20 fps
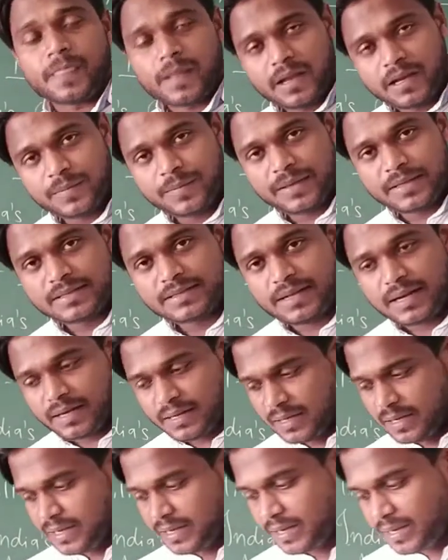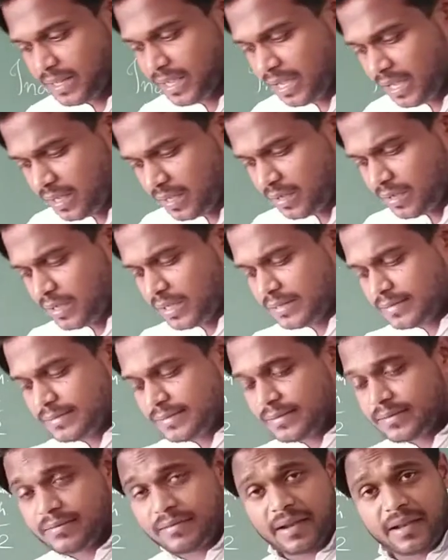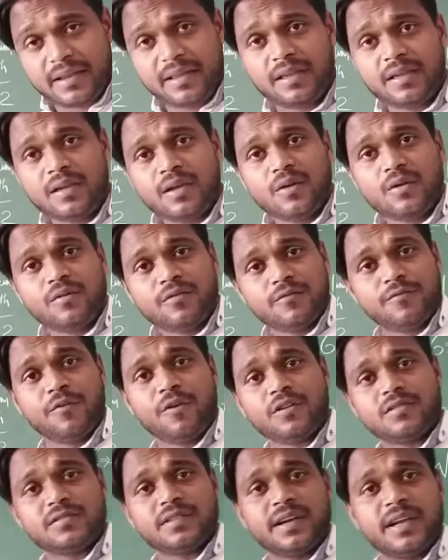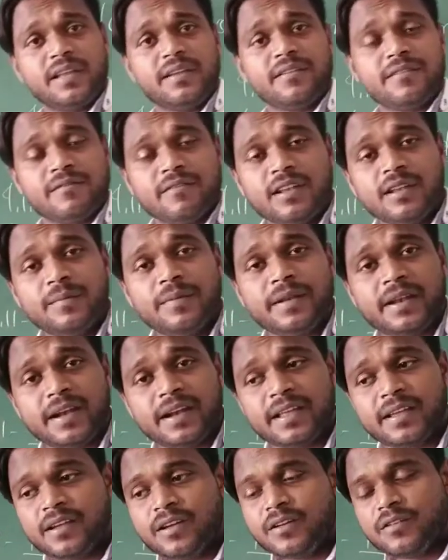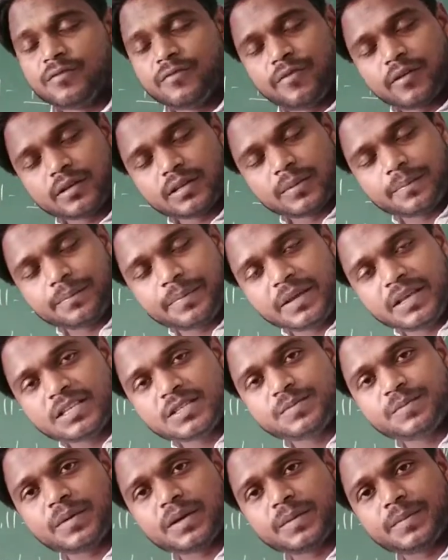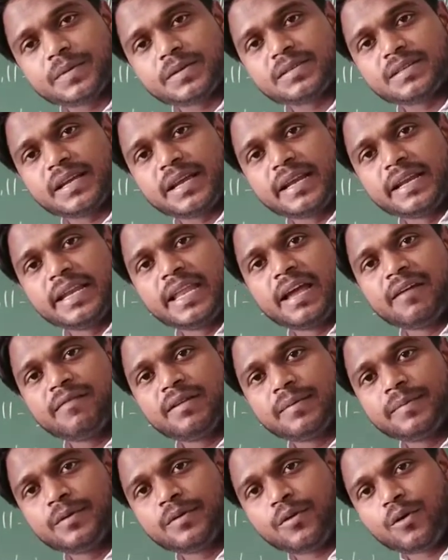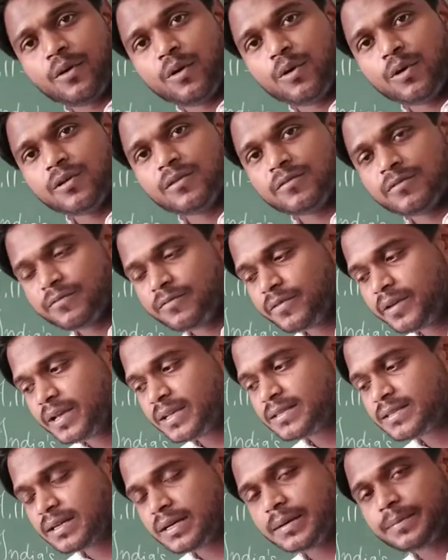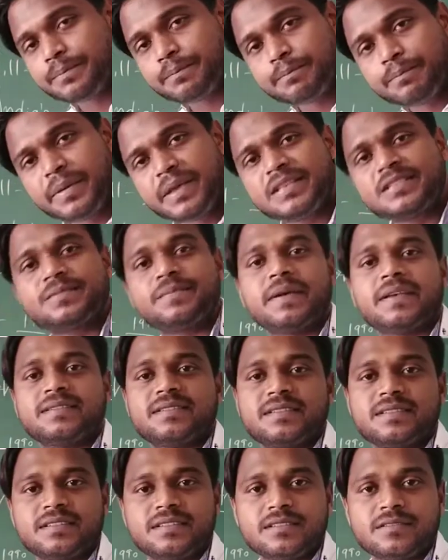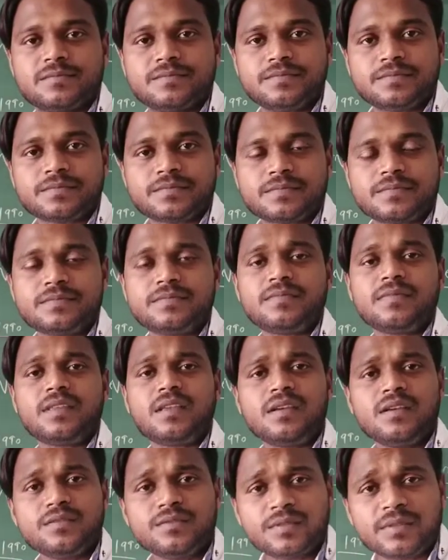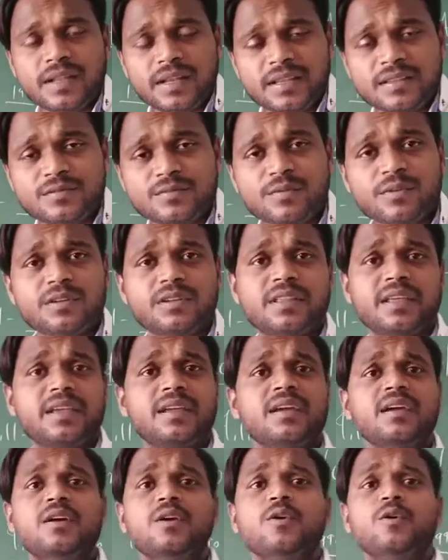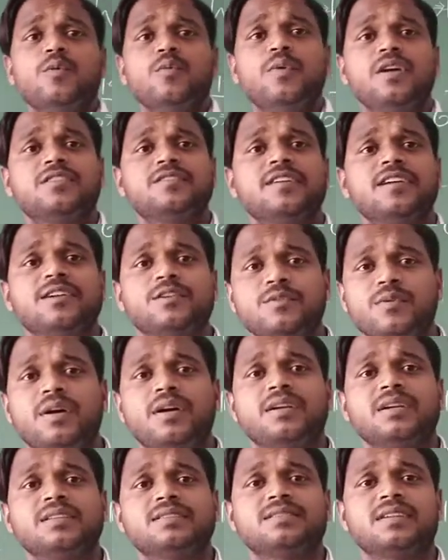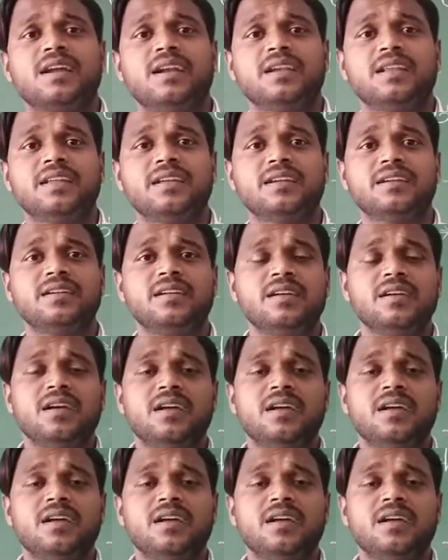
It means that India is ready, was ready, will be ready for the peace purpose. India will be always a peace messenger. So that is what thing we are trying to understand here.